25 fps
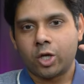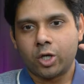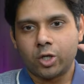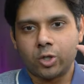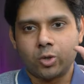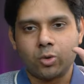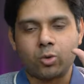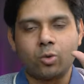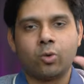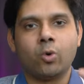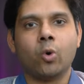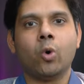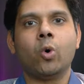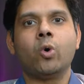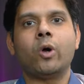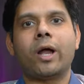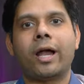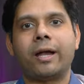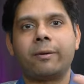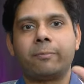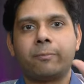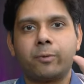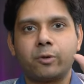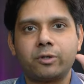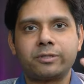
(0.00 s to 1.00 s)
You go
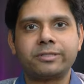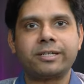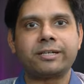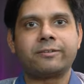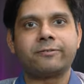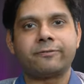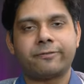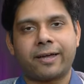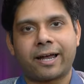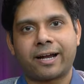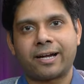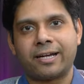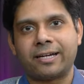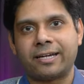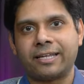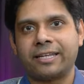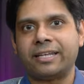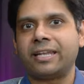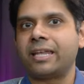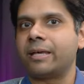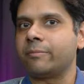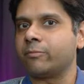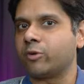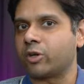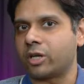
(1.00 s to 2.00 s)
and put that faculty
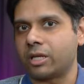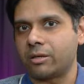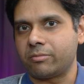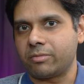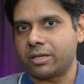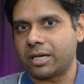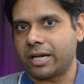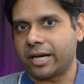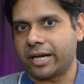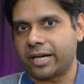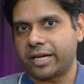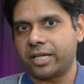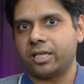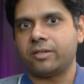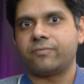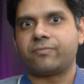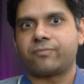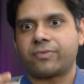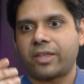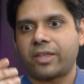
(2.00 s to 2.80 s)
name or email I D